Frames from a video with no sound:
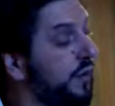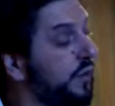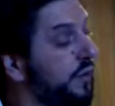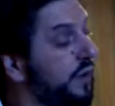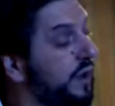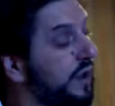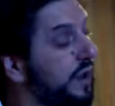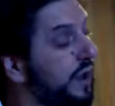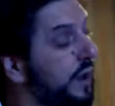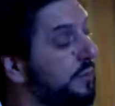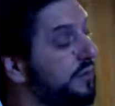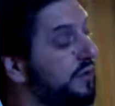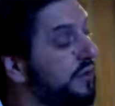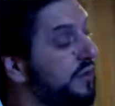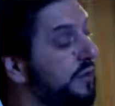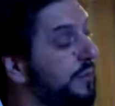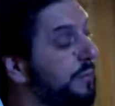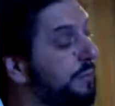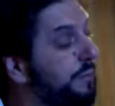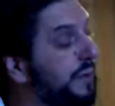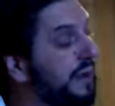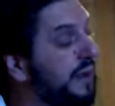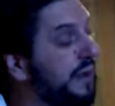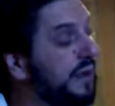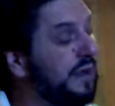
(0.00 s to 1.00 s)
We come to the
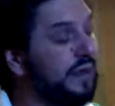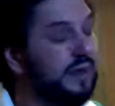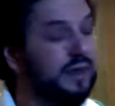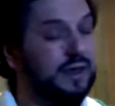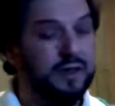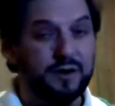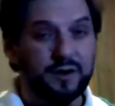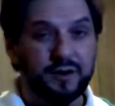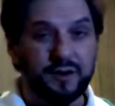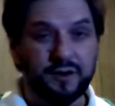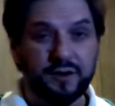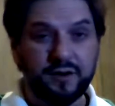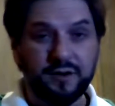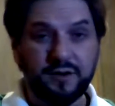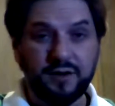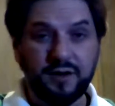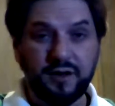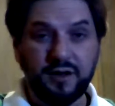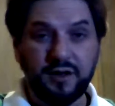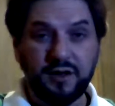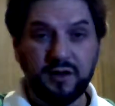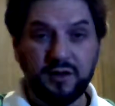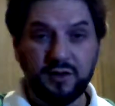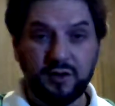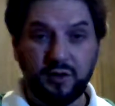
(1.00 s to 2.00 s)
B here.
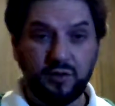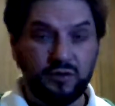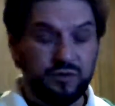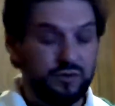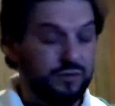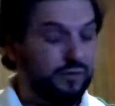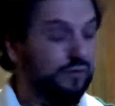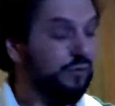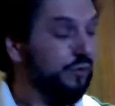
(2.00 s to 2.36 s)
Note,